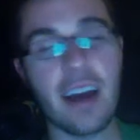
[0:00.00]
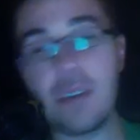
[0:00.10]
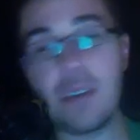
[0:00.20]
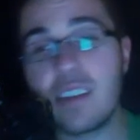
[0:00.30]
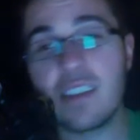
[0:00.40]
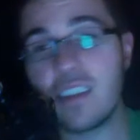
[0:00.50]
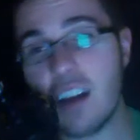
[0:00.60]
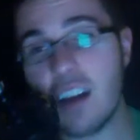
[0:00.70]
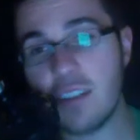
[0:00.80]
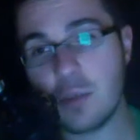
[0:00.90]
I mean, this is
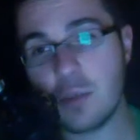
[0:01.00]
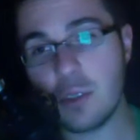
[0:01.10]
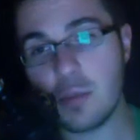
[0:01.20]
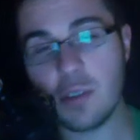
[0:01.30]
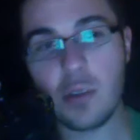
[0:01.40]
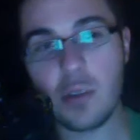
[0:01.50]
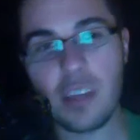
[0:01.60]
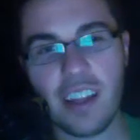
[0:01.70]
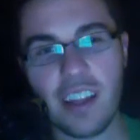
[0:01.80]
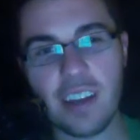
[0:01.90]
obviously what you're supposed to do with
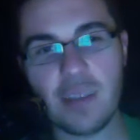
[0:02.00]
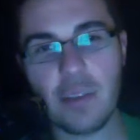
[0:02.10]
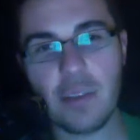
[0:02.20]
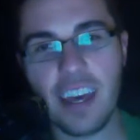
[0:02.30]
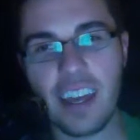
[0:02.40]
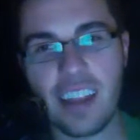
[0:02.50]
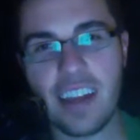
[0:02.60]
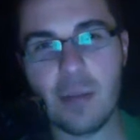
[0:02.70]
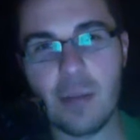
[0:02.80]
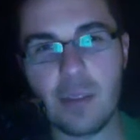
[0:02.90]
headlines, but the
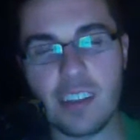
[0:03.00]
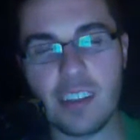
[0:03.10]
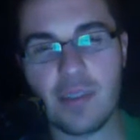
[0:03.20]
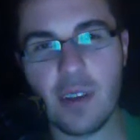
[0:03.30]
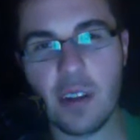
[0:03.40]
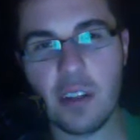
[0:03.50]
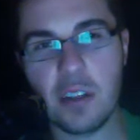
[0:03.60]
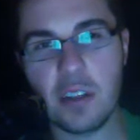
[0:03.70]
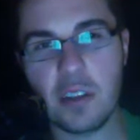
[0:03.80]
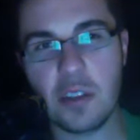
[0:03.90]
headline almost has very
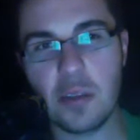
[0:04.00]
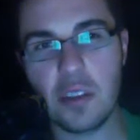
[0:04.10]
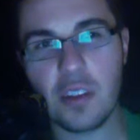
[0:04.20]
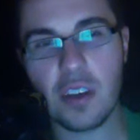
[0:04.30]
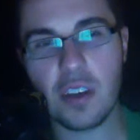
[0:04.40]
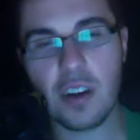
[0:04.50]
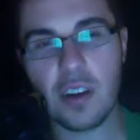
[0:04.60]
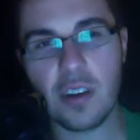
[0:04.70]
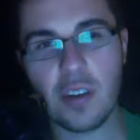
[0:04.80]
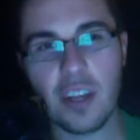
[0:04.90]
little to do with the article.